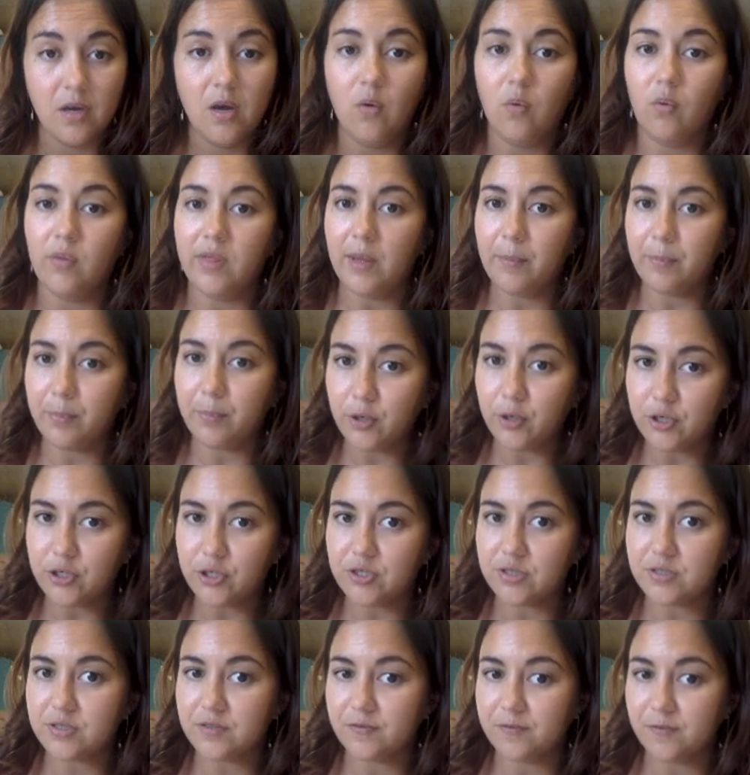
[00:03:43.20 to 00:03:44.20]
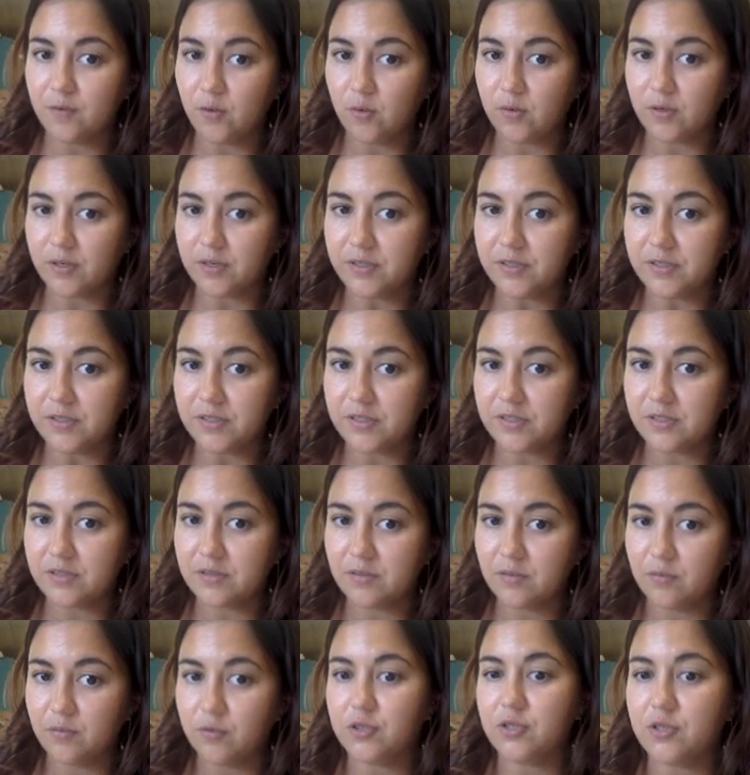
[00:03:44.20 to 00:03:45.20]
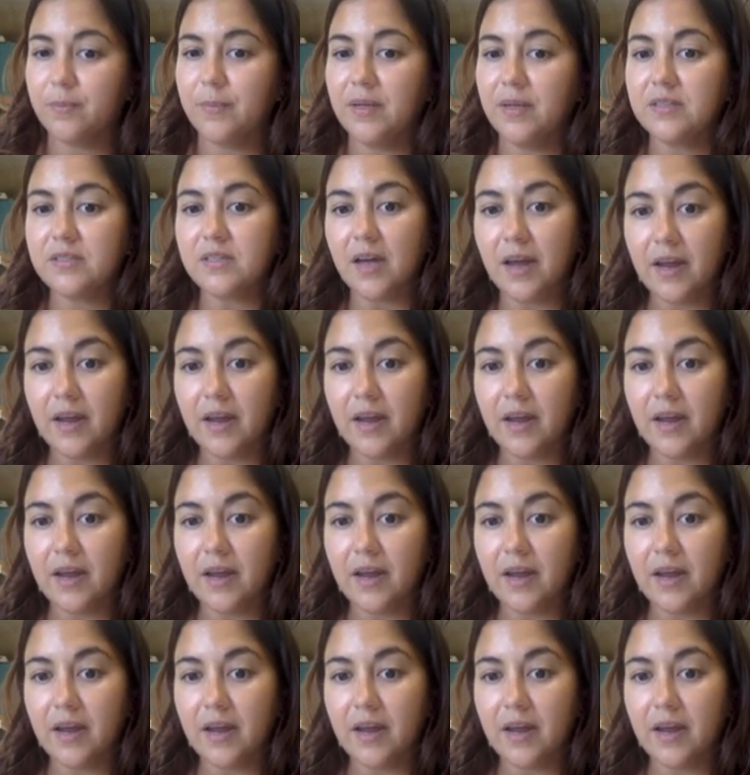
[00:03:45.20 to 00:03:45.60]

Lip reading: Well, that push is a force, which means